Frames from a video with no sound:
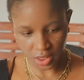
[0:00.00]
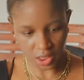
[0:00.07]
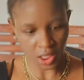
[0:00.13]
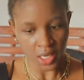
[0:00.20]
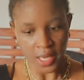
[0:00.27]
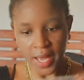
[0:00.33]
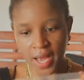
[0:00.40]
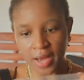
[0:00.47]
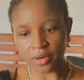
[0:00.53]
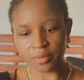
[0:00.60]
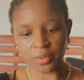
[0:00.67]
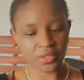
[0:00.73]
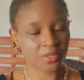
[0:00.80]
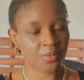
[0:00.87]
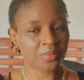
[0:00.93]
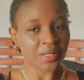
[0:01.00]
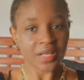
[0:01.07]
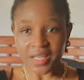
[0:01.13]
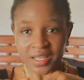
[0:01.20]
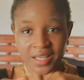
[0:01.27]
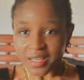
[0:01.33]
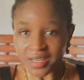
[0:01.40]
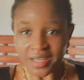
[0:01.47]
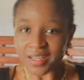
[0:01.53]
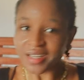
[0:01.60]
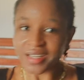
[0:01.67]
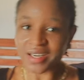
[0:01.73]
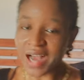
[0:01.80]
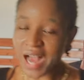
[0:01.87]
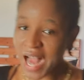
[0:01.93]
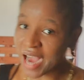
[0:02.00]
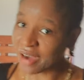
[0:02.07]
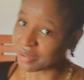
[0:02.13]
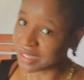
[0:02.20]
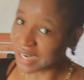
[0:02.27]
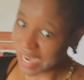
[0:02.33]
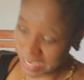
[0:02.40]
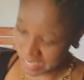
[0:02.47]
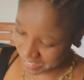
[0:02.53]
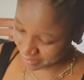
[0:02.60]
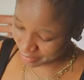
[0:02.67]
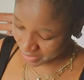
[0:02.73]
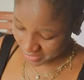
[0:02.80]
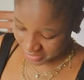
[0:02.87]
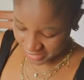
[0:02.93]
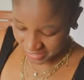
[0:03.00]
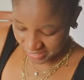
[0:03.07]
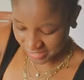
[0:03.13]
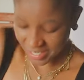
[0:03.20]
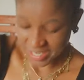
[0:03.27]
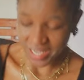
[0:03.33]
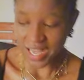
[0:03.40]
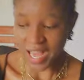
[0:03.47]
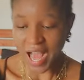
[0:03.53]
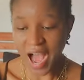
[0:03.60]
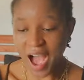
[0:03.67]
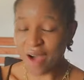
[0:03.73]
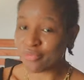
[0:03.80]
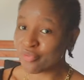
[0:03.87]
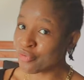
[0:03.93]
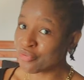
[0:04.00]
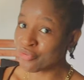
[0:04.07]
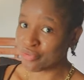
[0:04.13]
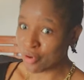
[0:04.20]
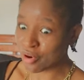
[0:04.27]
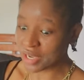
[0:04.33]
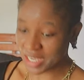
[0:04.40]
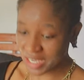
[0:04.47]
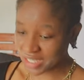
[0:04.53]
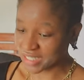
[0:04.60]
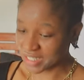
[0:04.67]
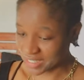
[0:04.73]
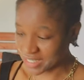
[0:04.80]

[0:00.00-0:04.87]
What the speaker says: I hope it's something I will like because I will rock it.